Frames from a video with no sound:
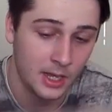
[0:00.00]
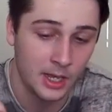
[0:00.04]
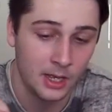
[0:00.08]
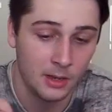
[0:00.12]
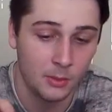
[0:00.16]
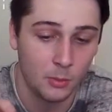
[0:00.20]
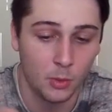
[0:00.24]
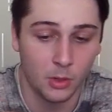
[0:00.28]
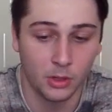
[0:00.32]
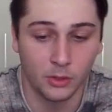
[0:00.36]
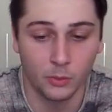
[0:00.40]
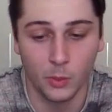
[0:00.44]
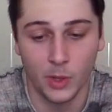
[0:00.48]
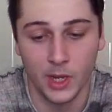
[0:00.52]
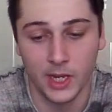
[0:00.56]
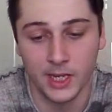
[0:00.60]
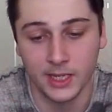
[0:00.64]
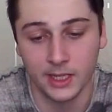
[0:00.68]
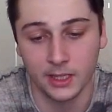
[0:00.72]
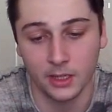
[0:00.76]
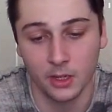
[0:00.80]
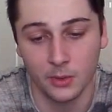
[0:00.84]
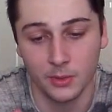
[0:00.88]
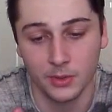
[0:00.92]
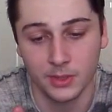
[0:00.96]
One way you
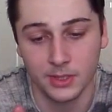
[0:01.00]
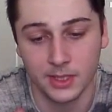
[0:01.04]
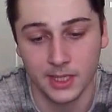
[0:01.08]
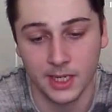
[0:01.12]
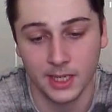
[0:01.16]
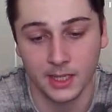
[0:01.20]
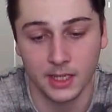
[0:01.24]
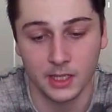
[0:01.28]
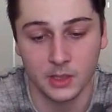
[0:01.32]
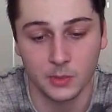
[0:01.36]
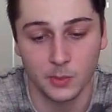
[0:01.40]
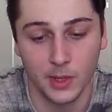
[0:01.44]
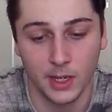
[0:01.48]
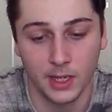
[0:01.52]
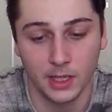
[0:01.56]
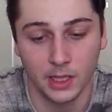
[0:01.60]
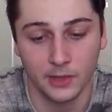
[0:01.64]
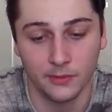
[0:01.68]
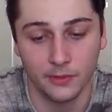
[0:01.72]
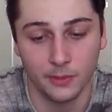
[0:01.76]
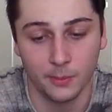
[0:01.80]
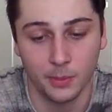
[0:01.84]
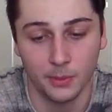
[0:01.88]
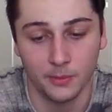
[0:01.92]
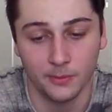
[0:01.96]
can always tell as well if
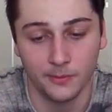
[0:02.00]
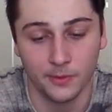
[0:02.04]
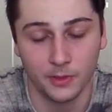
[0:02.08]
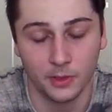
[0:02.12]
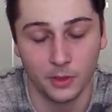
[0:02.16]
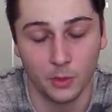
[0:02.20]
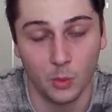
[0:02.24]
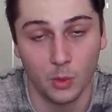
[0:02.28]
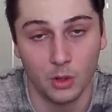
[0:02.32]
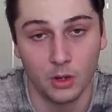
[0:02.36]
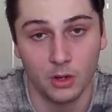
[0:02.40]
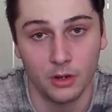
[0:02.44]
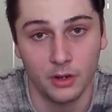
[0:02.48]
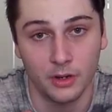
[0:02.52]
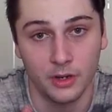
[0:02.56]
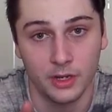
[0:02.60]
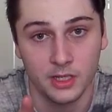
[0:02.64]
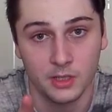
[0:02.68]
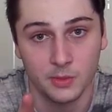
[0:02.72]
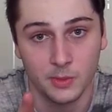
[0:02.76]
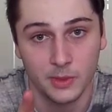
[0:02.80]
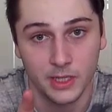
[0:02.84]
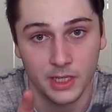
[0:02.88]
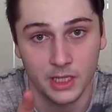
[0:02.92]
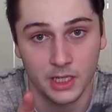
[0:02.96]
they're pumped full of water is
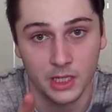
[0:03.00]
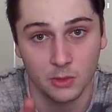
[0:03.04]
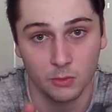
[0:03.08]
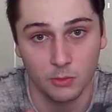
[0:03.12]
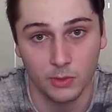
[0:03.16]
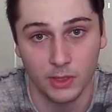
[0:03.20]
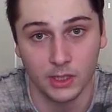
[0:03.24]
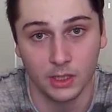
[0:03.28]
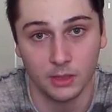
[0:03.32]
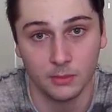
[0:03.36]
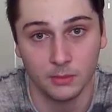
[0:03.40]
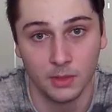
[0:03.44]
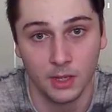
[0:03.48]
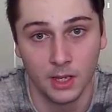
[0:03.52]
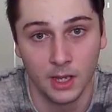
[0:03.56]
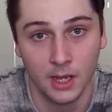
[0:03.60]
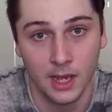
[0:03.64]
when you grill them,